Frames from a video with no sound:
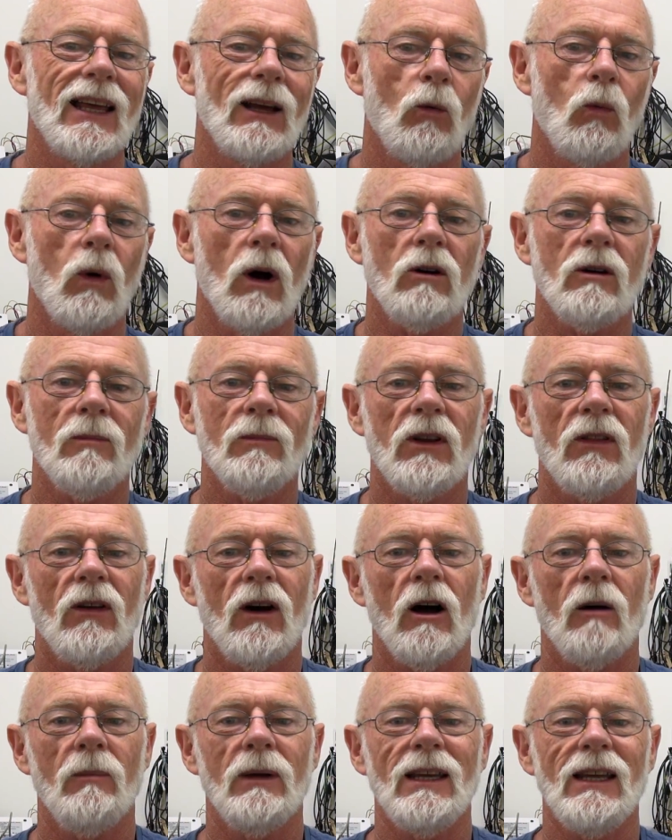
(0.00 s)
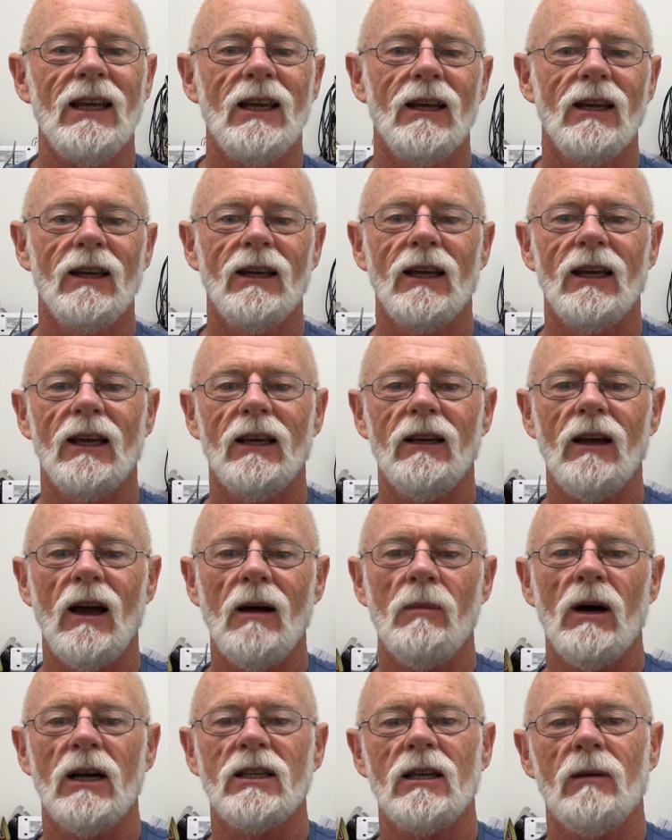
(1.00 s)
welcome to the hobby, go
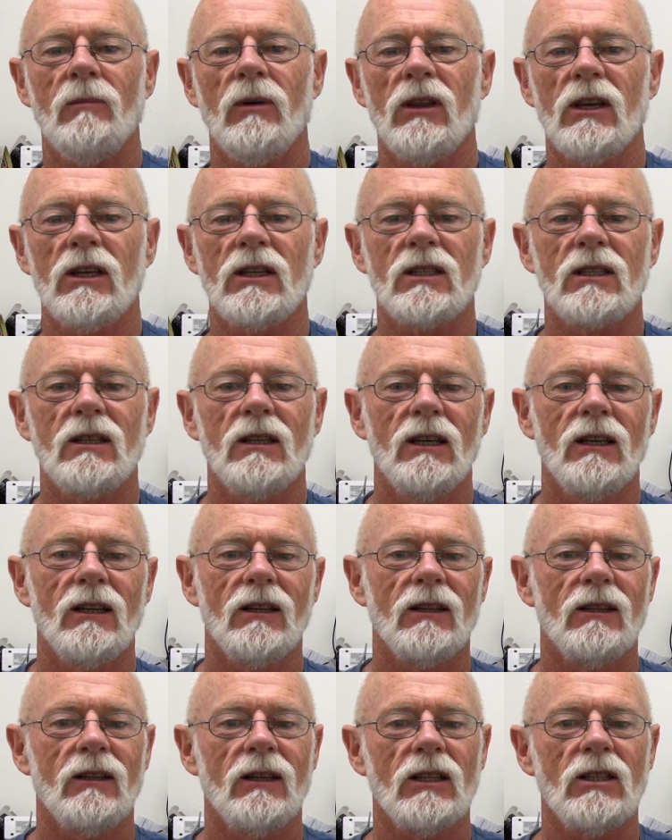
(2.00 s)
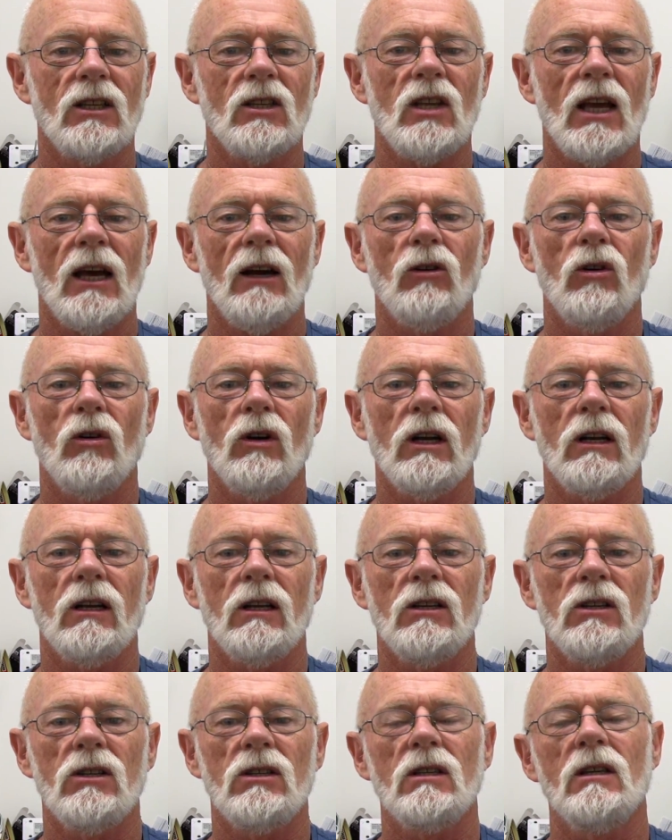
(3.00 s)
and buy some of this, this is how good it
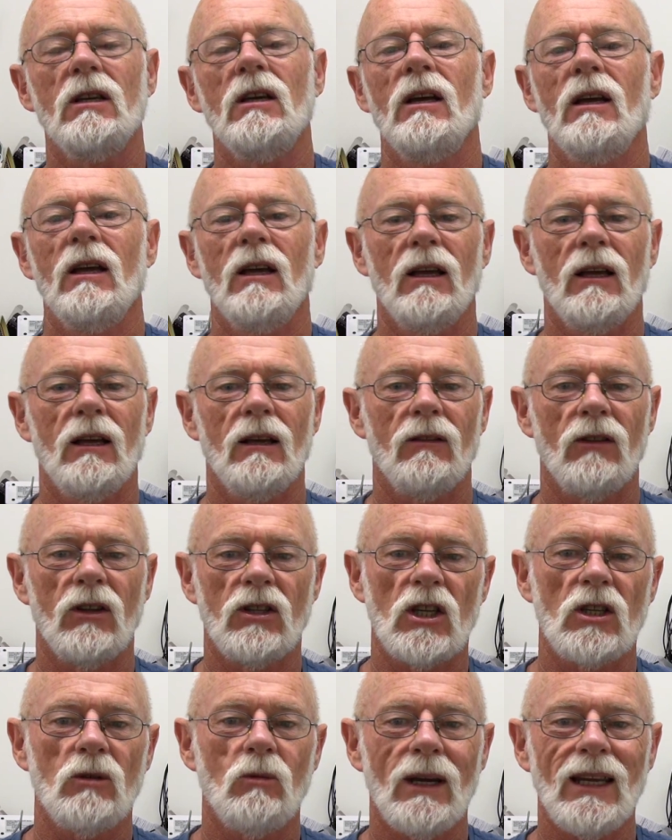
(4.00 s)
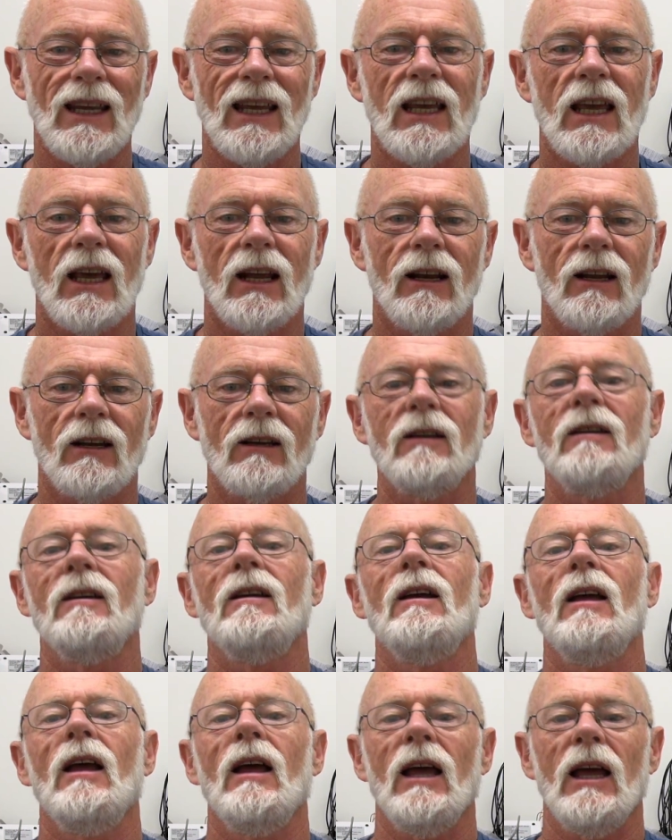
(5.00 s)
is, this is where you get it,
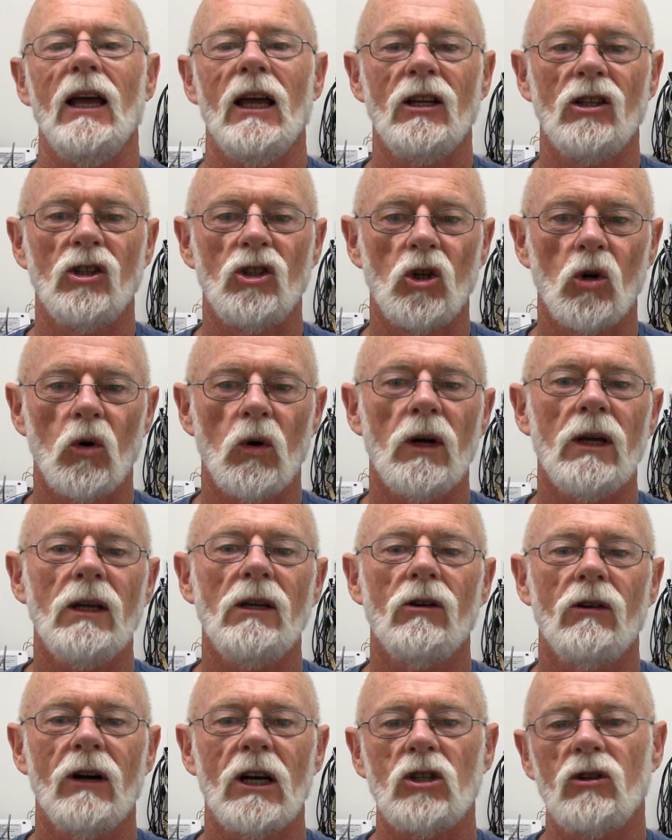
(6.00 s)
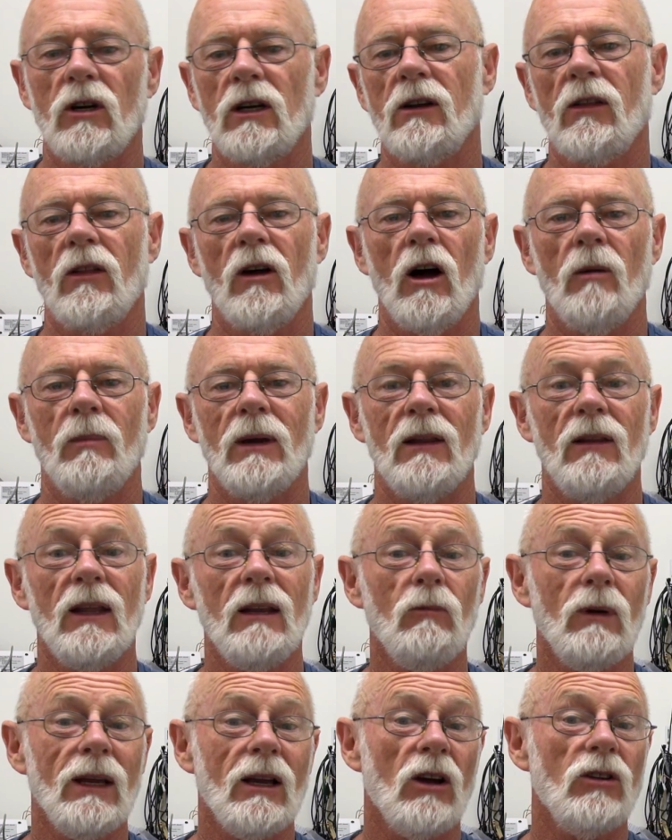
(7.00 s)
enjoy your entry into the hobby. And
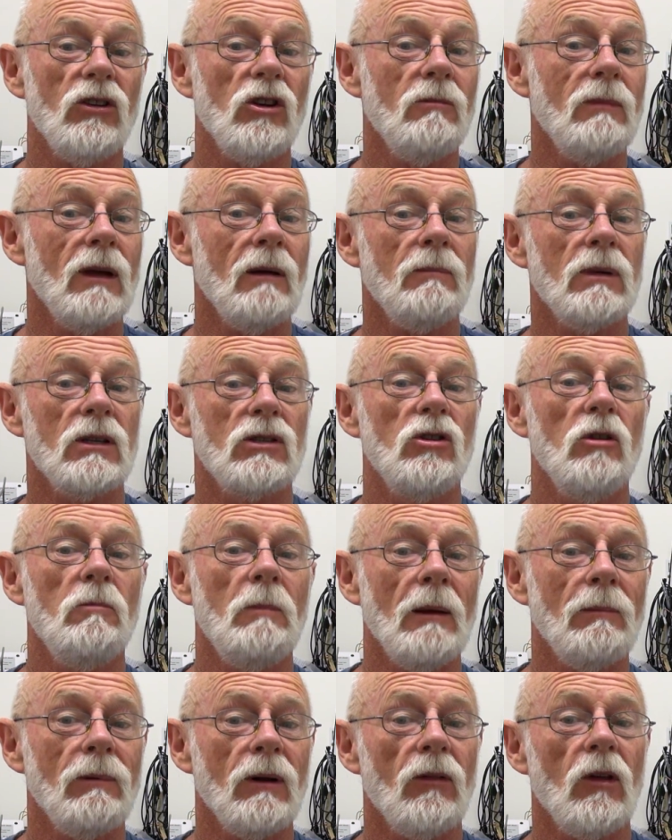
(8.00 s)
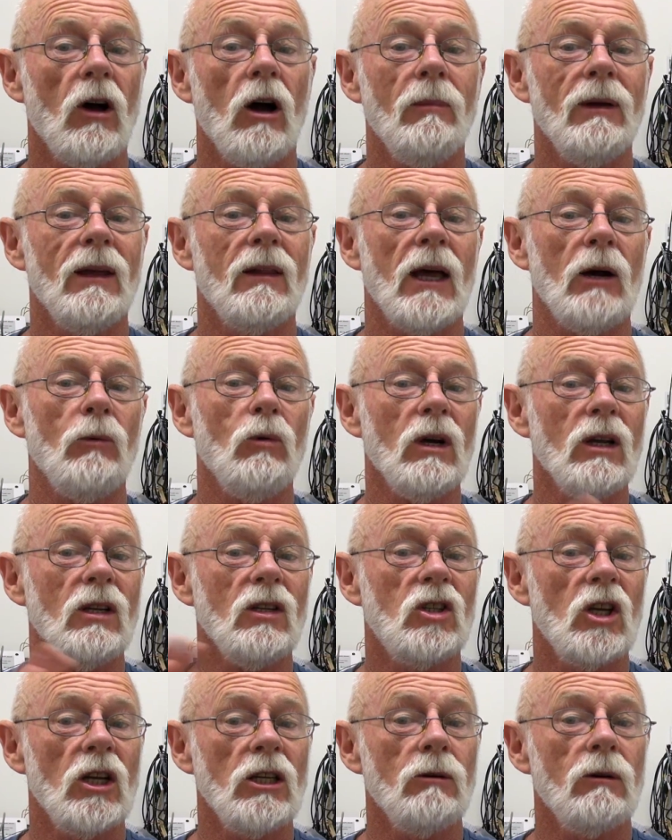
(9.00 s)
then we got new members, new people in the hobby, and they will
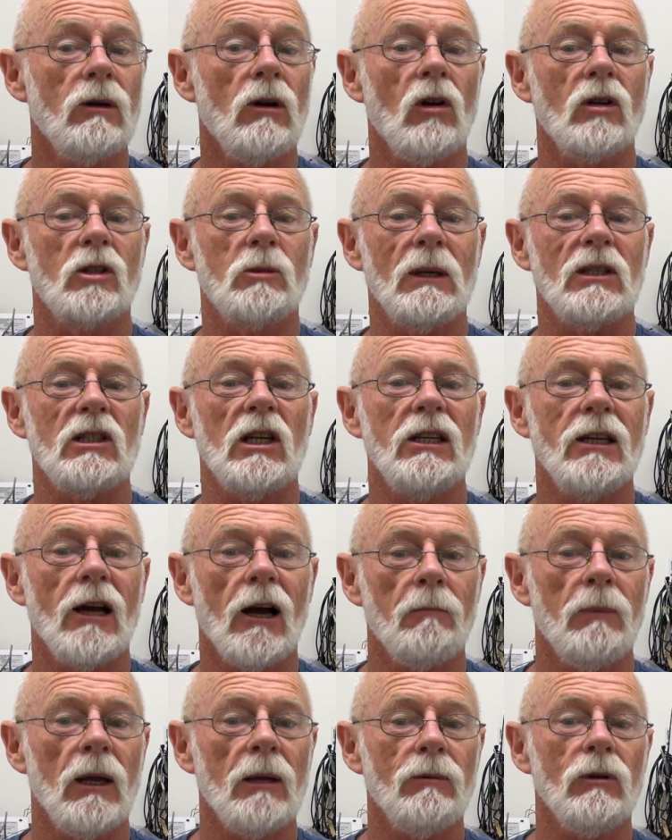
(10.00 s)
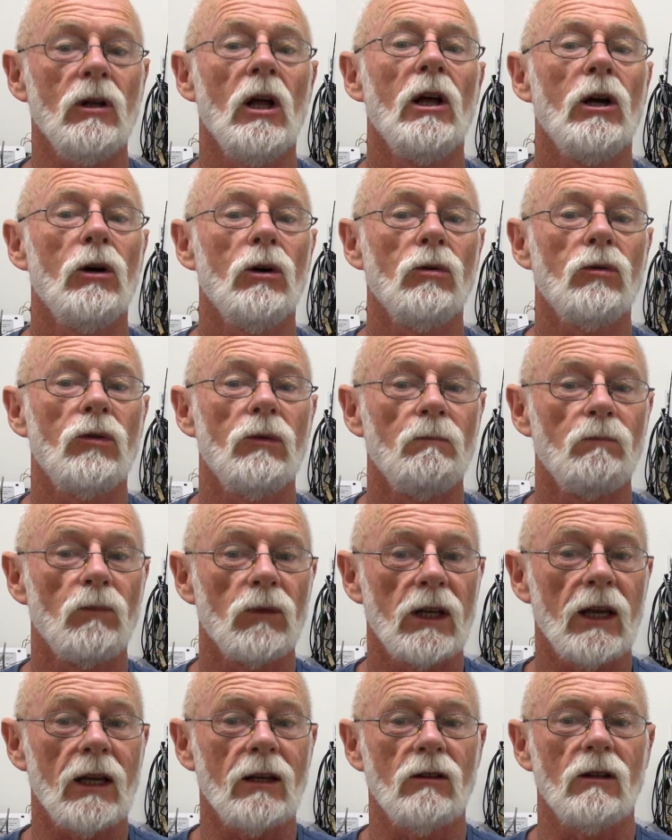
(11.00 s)
continue it on, especially young people who
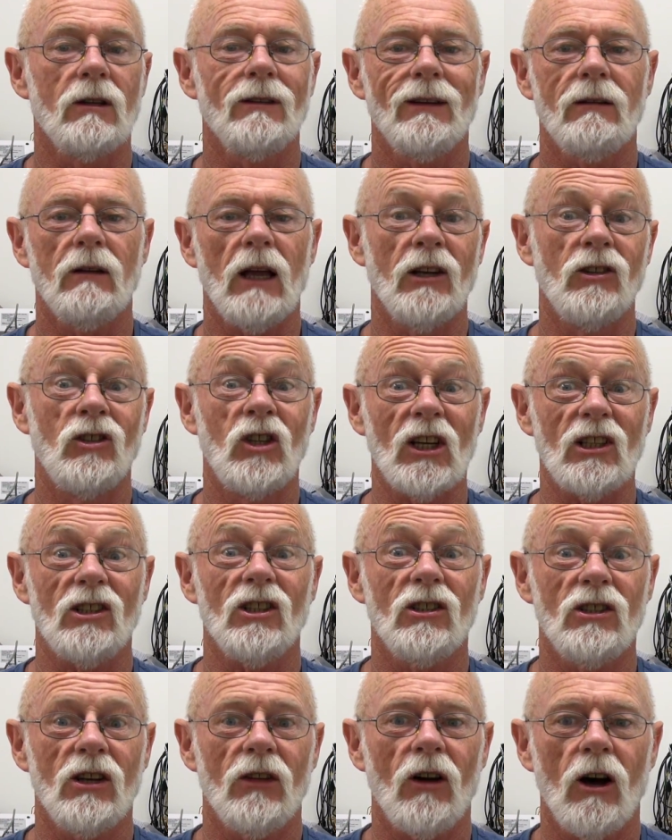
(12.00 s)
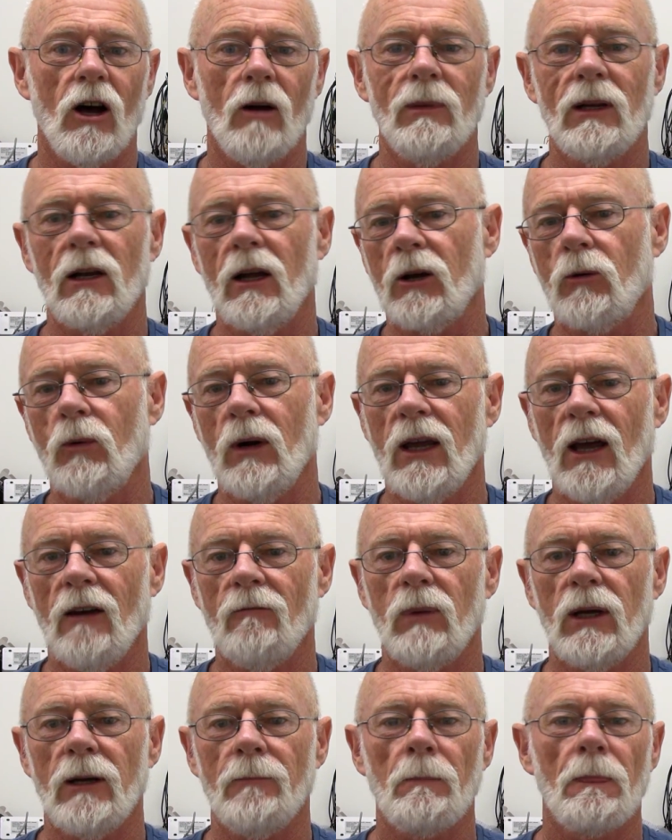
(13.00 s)
get addicted to the hobby like we
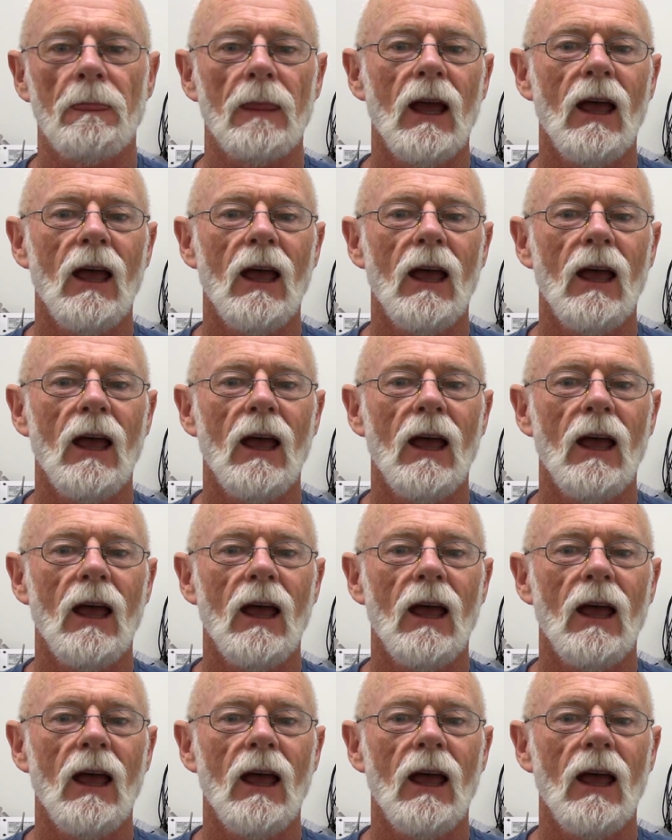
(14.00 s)
have been,